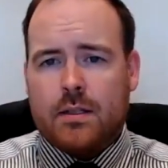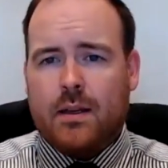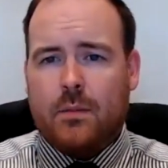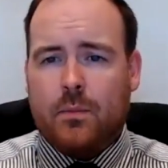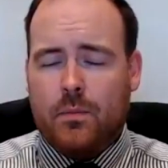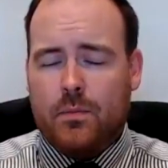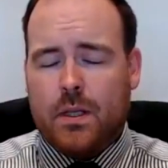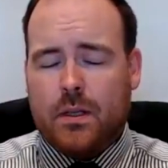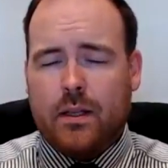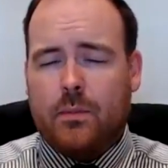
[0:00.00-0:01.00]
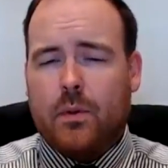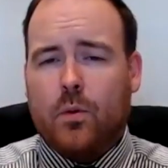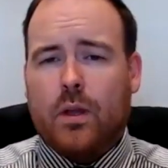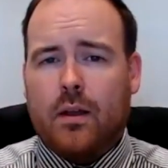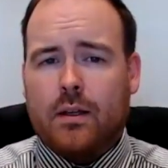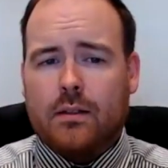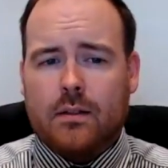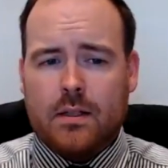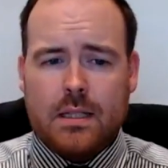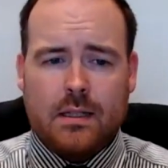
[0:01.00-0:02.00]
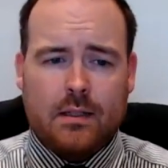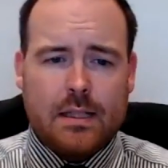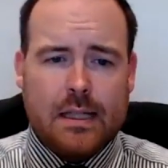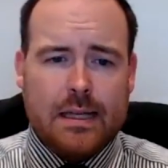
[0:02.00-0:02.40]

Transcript: Typical characteristics.